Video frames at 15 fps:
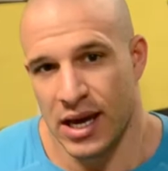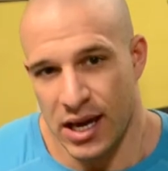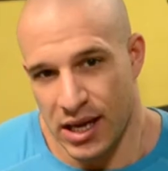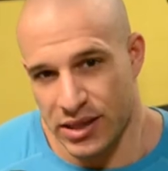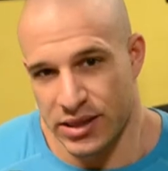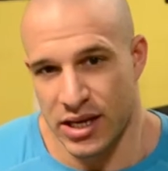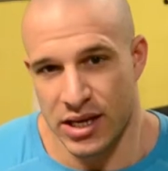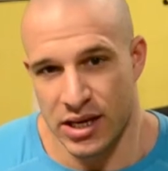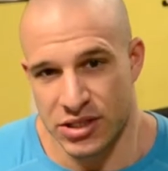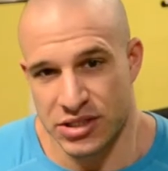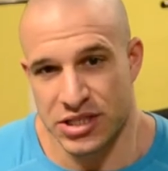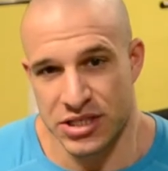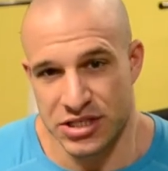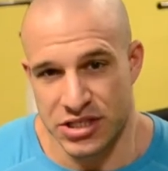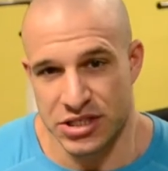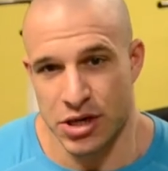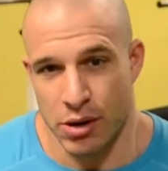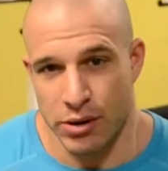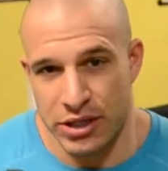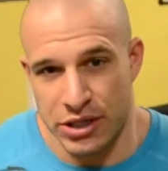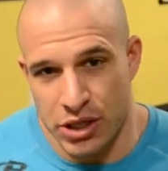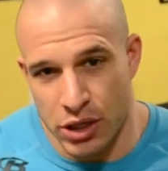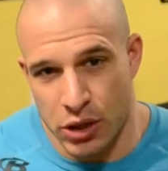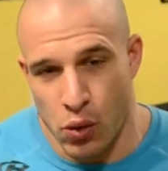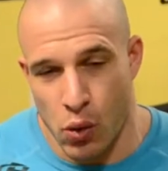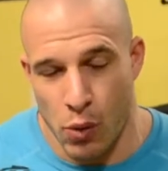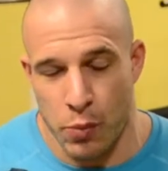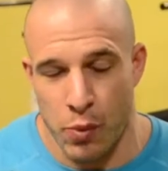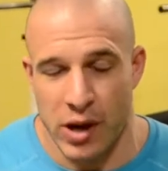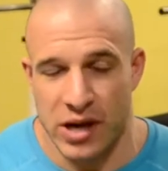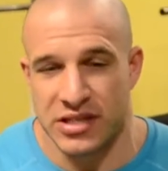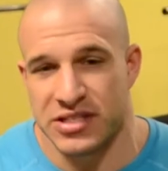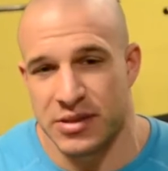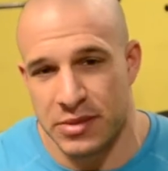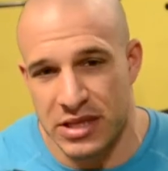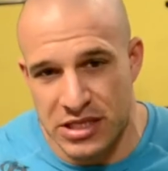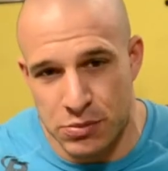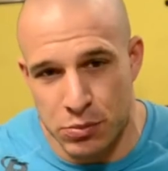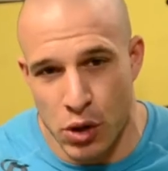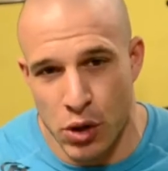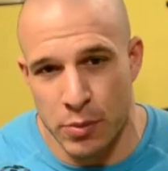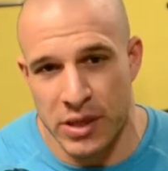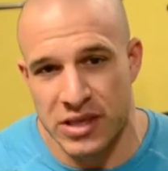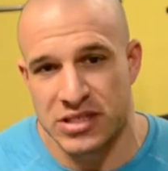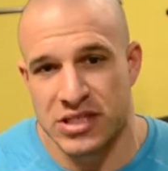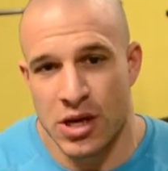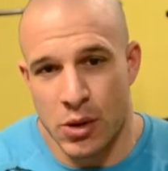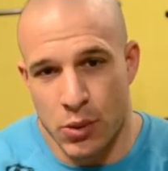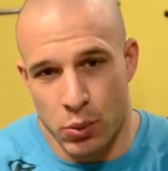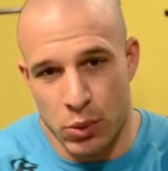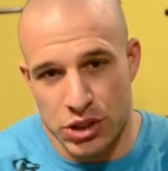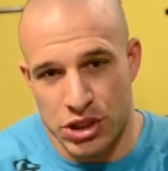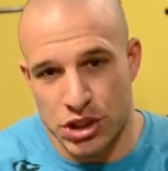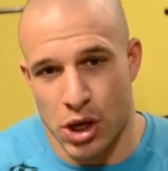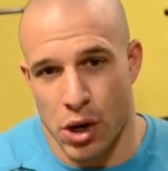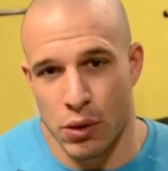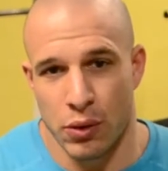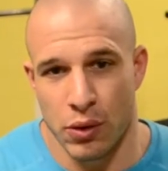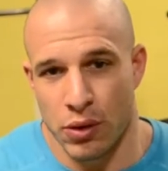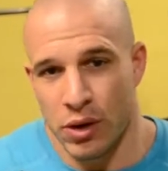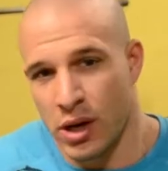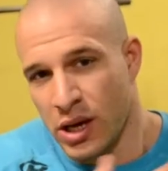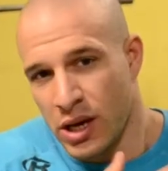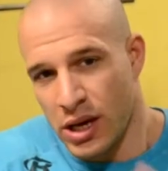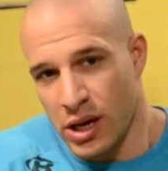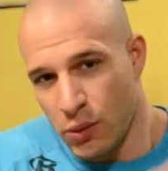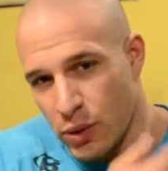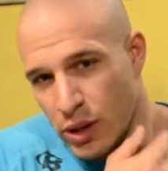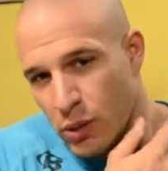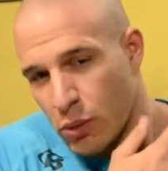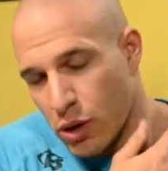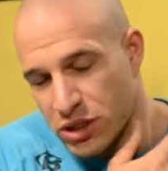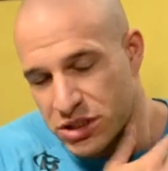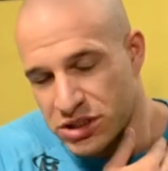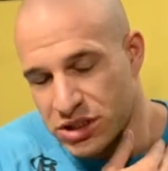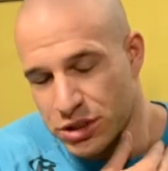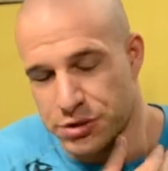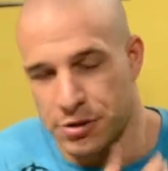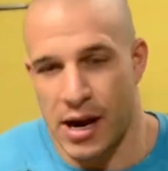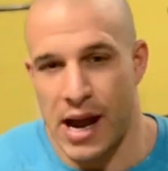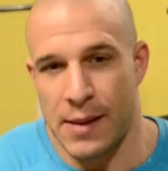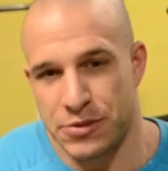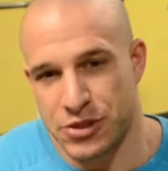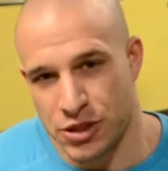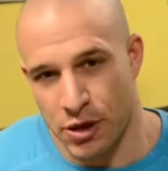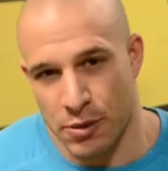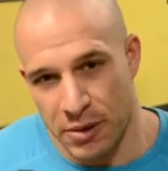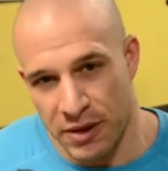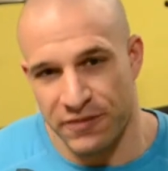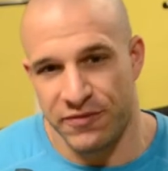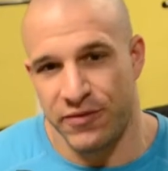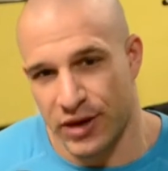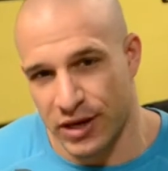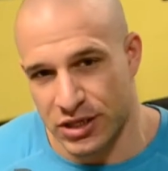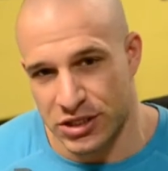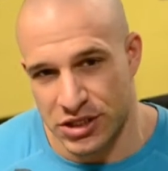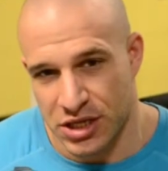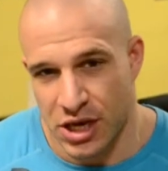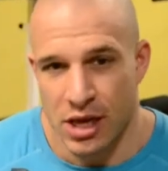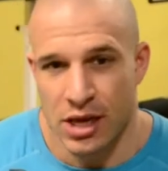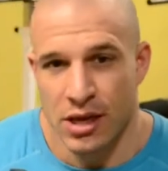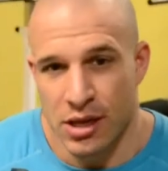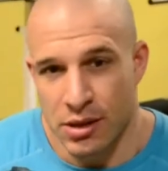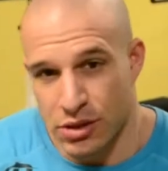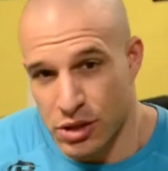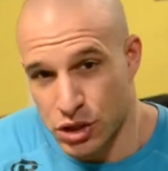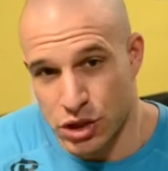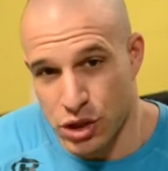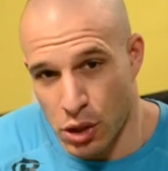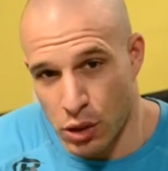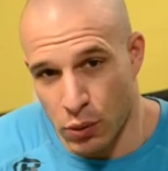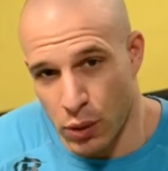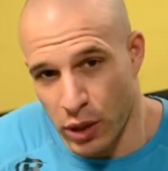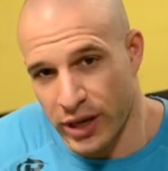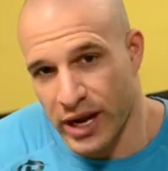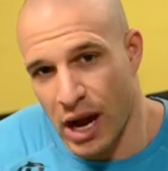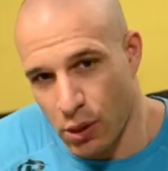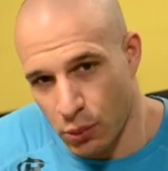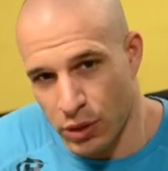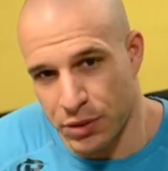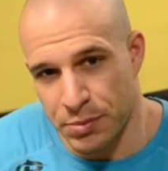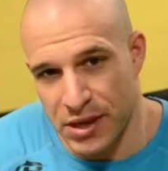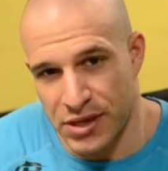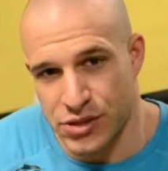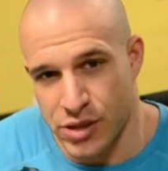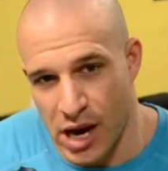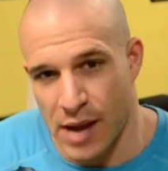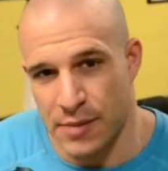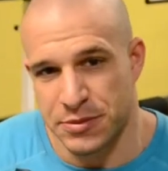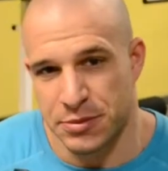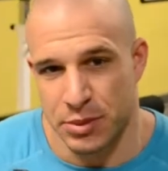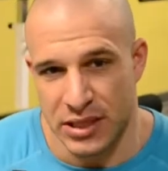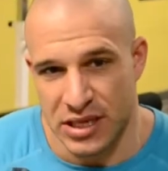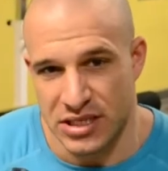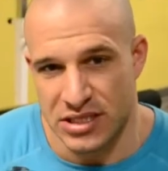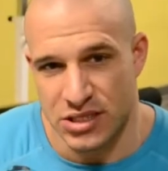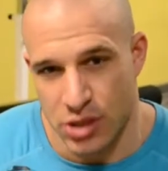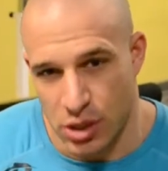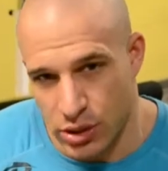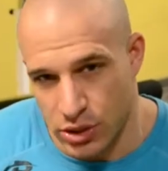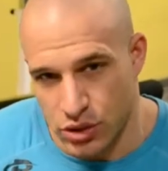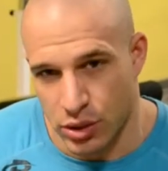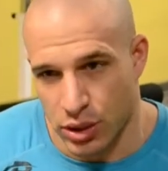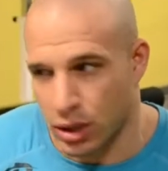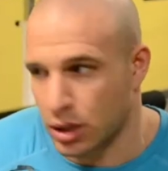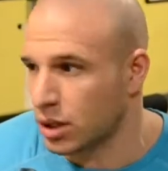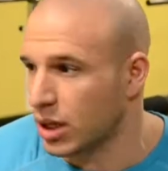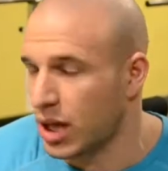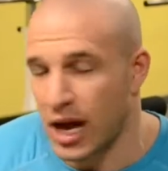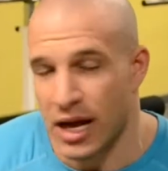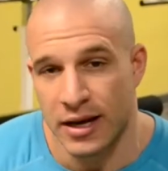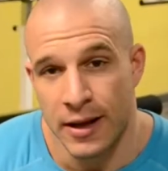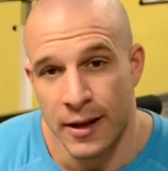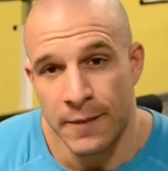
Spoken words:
And then since it's already incorporating some of these movements with shoulder, it really works the traps. So I'm going to finish the shoulder workout with my traps because it's already triggered a lot.